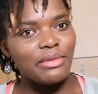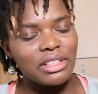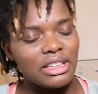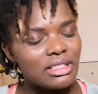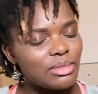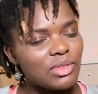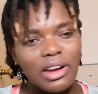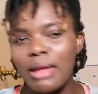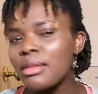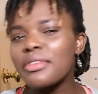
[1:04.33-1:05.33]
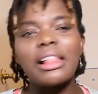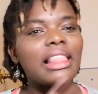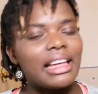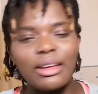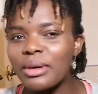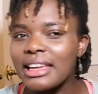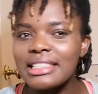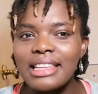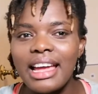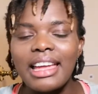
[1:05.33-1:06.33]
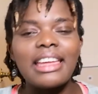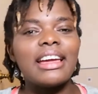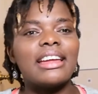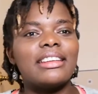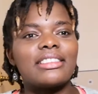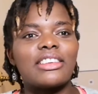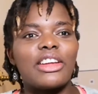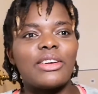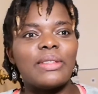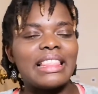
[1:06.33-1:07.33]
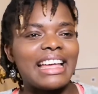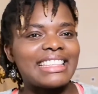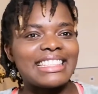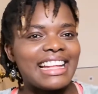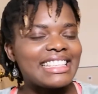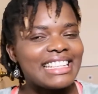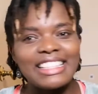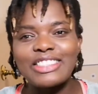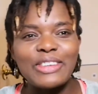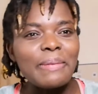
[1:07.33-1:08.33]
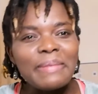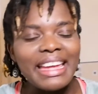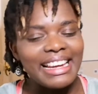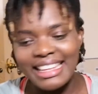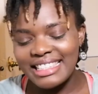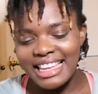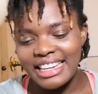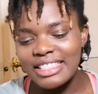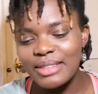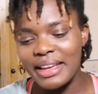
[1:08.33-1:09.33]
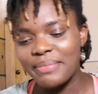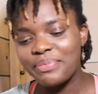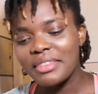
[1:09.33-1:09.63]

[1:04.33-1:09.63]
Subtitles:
the video, subscribe if you like what I say, and let's jump in. Let's get into it.